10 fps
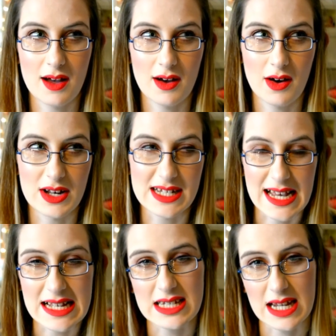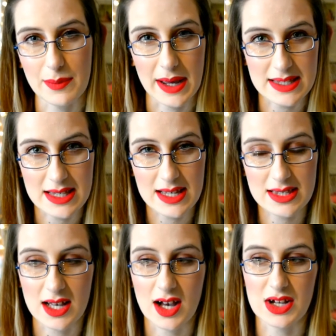on a day-to-day basis,
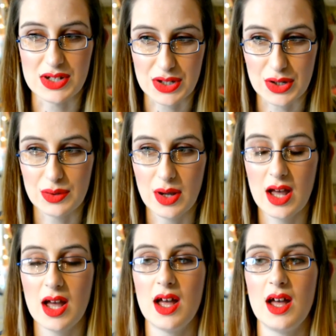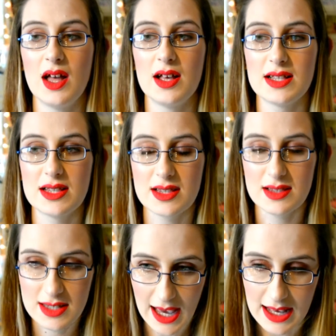I do
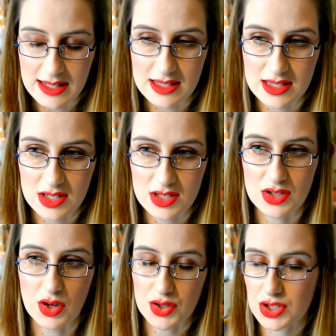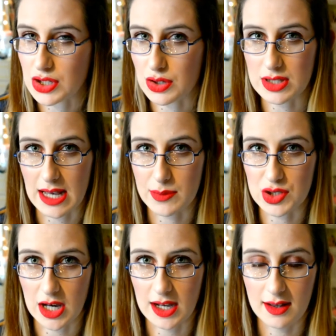tend not to use that much
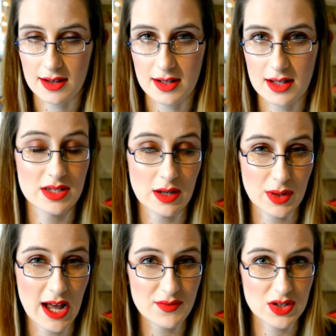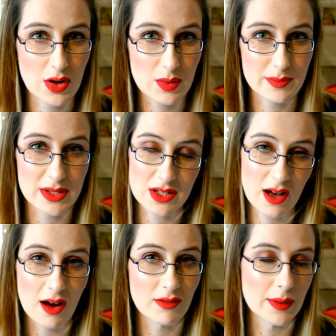eyeliner. So I'm gonna have to go with
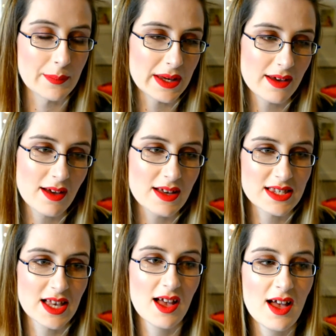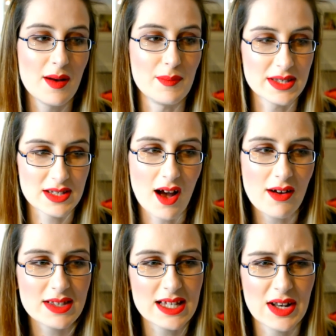mascara, because mascara
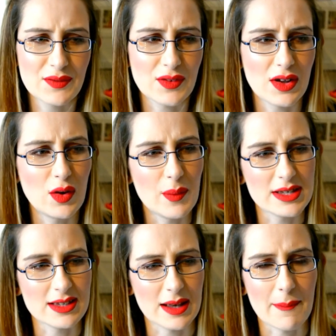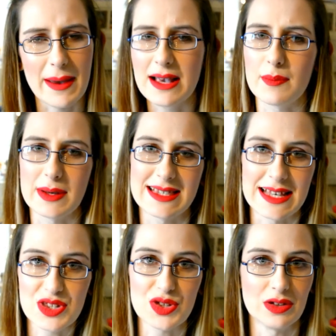is kind of almost like a makeup
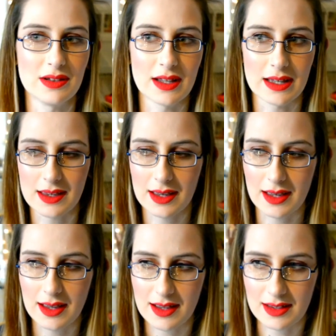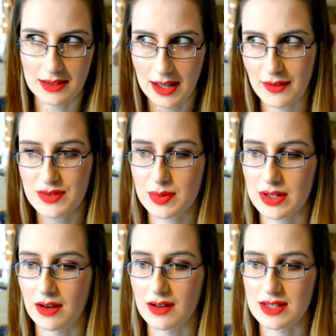essential. Like, you have to put it
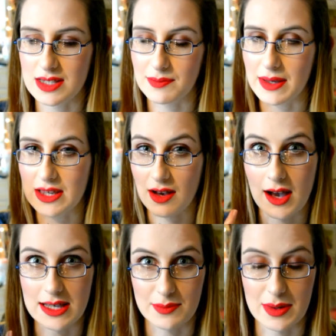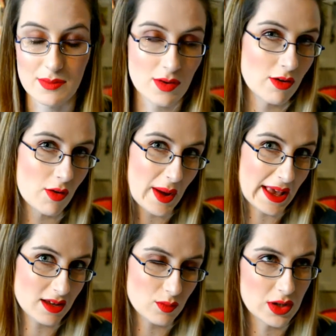on to make your eyes a bit more
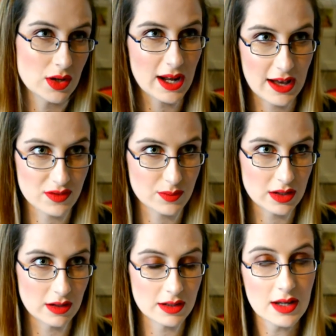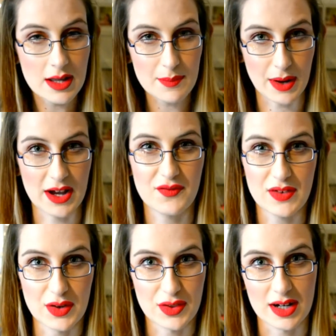awake. Well, you don't have to put it on, but I
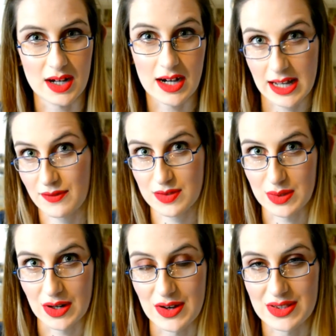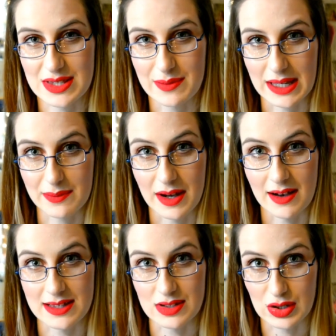feel that I have to put it on to make my
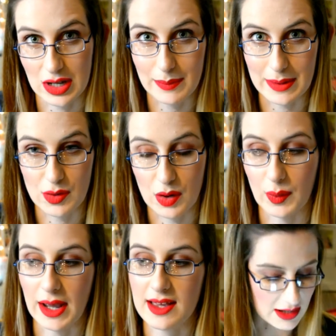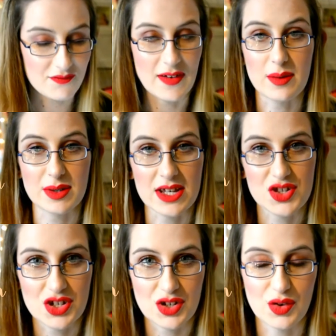eyes look a bit more awake.
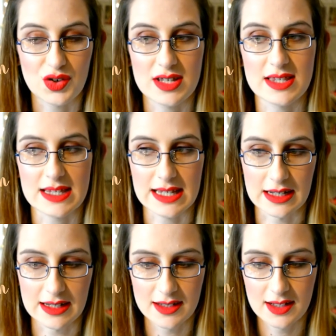Foundation or concealer?